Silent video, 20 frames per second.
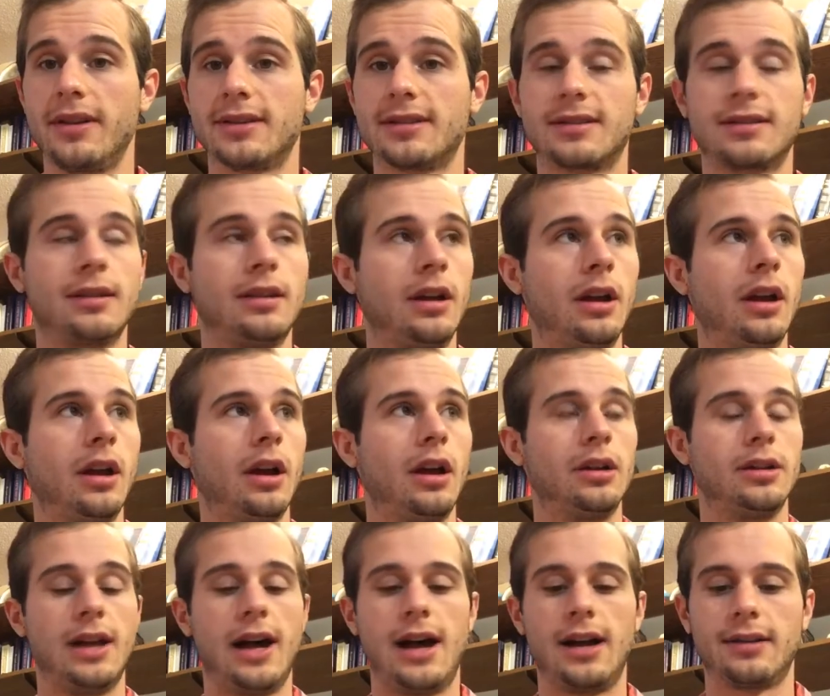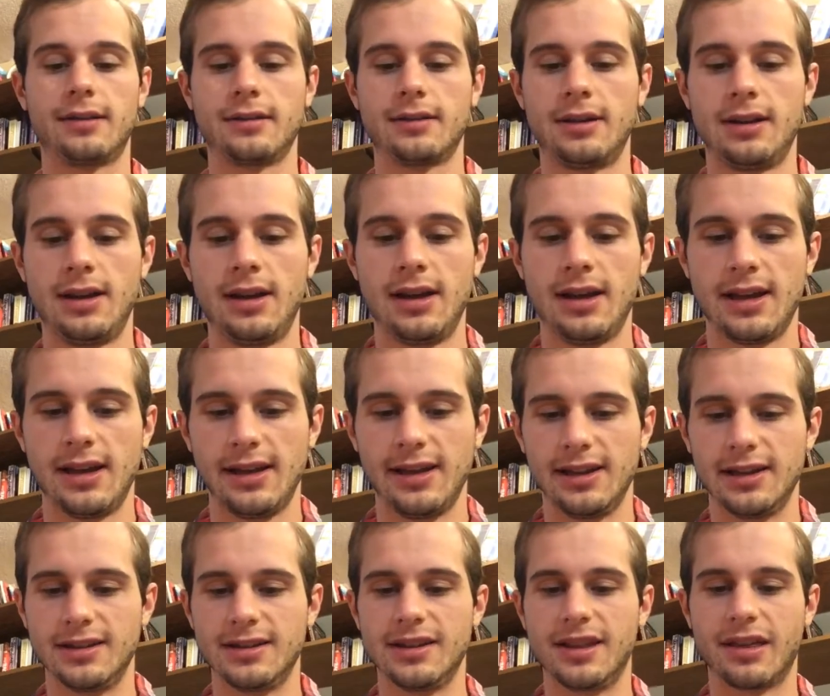this a lot
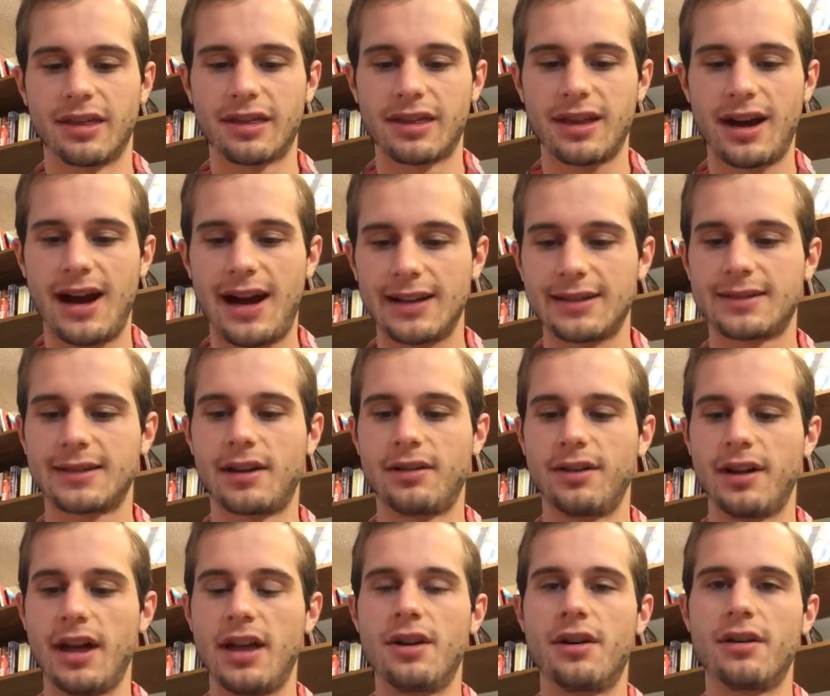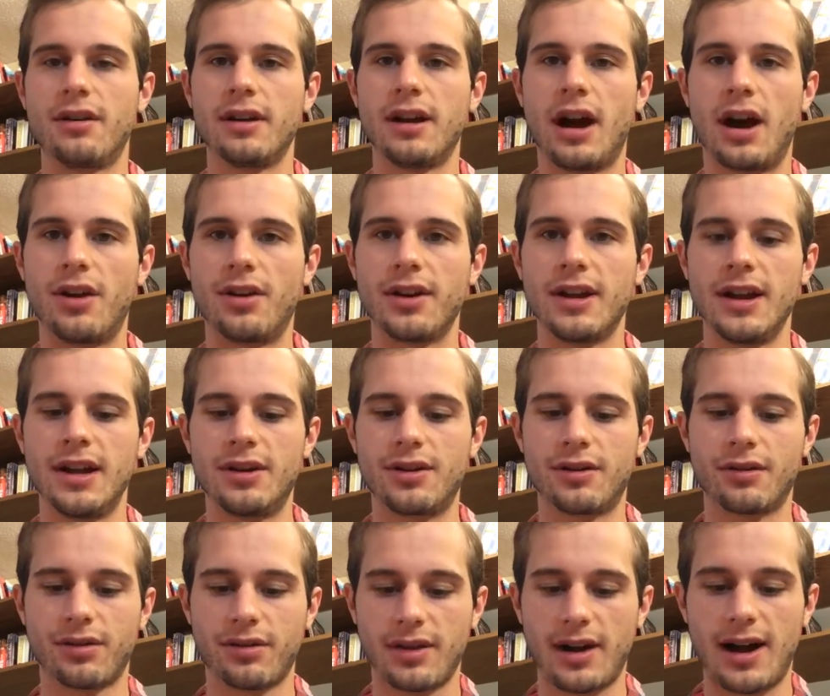is the thoughts, our inner our inner
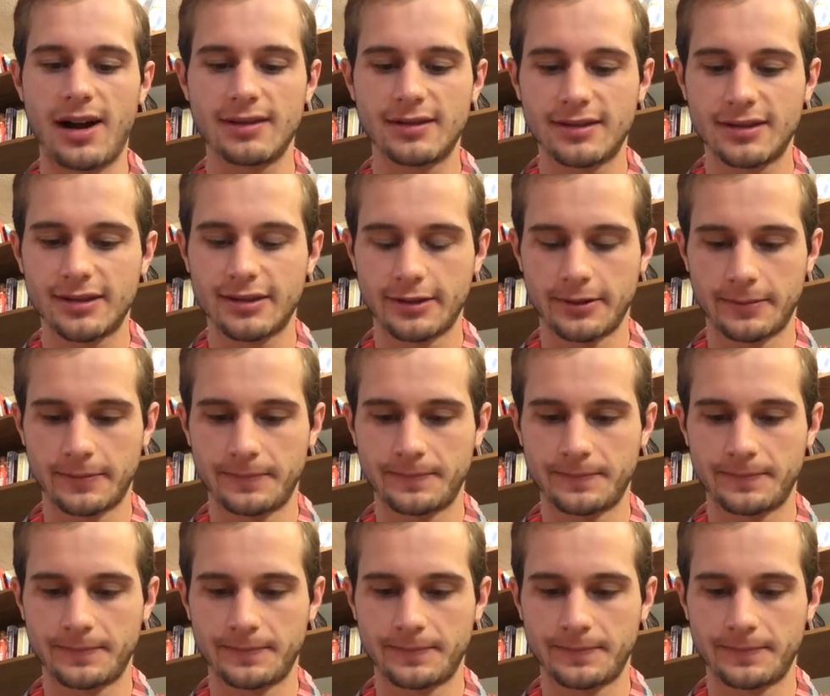thoughts.